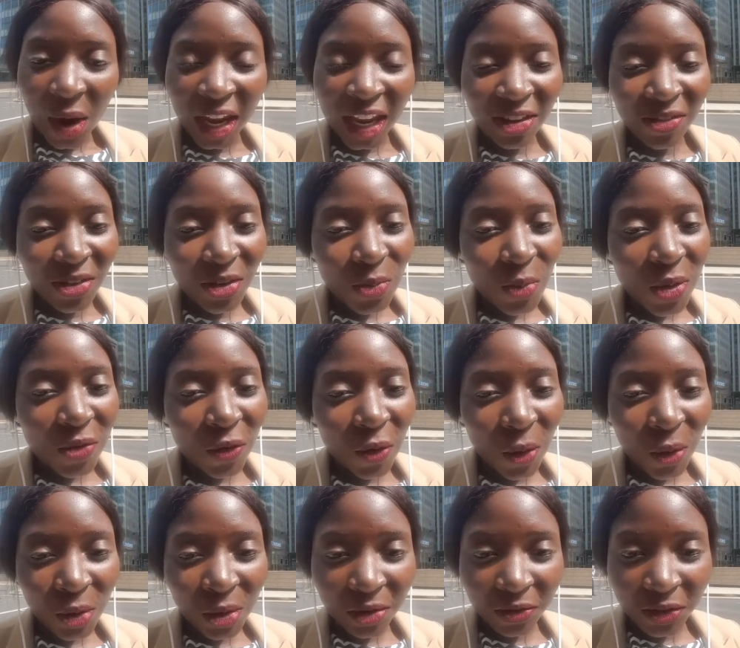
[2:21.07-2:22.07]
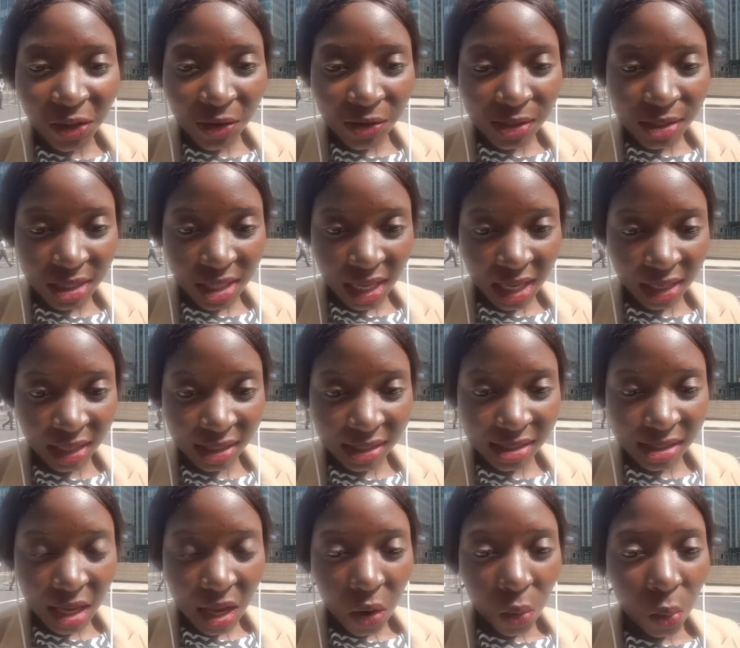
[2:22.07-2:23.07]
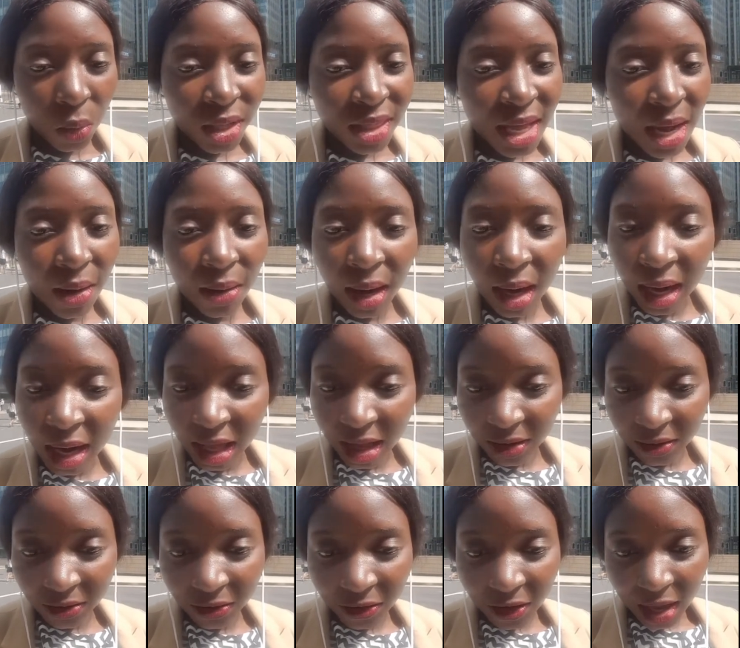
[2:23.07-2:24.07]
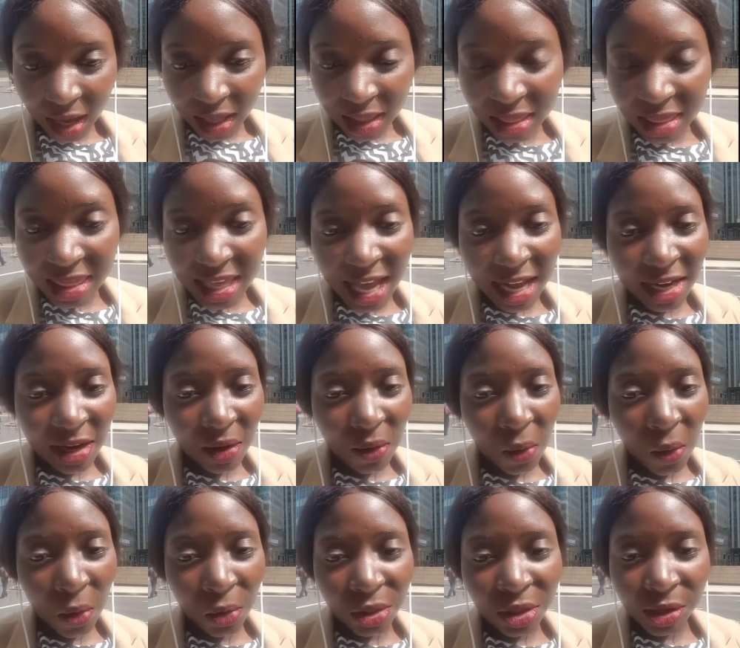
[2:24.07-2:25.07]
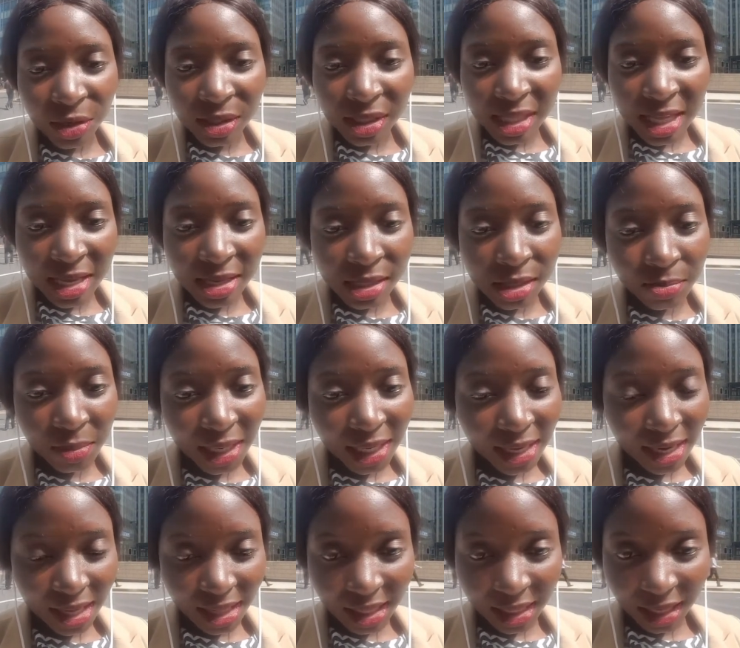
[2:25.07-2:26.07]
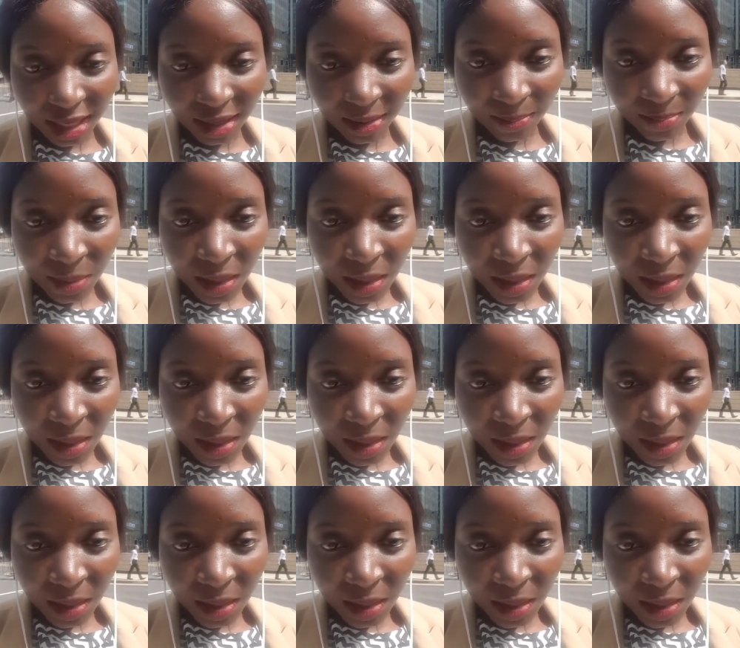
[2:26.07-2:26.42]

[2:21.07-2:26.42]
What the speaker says: even with all of those things, without love, then all those things mean nothing.